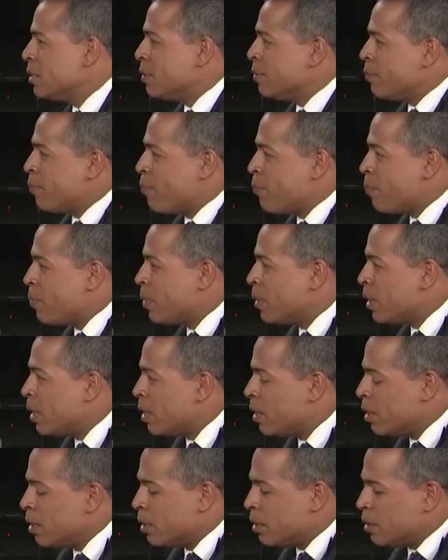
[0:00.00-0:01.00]

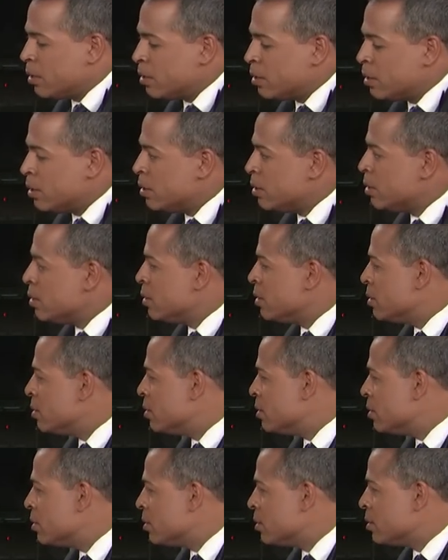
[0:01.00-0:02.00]

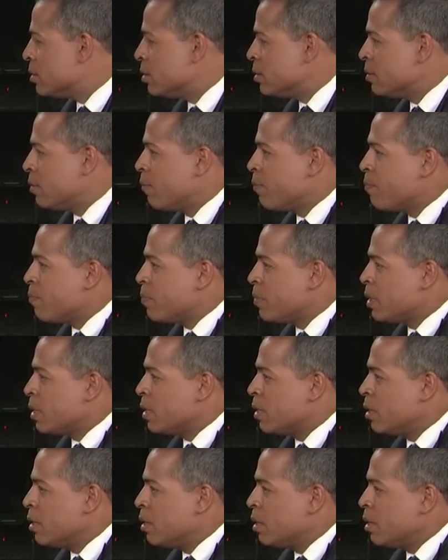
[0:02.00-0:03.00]

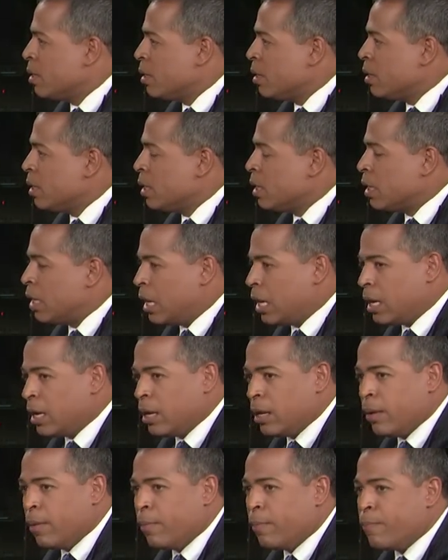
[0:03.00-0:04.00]

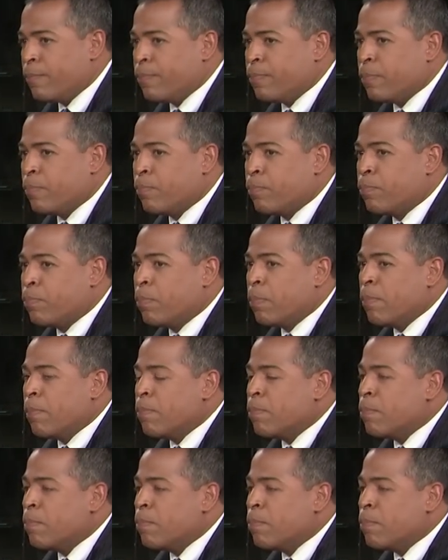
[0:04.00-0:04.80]
The person shown says nothing.